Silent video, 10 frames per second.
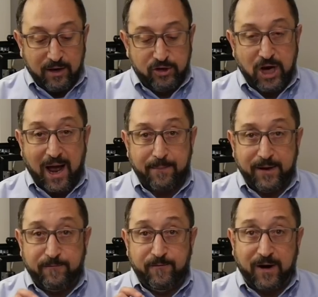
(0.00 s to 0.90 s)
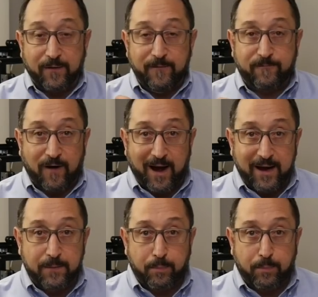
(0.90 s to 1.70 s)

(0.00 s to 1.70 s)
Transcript: job at very fine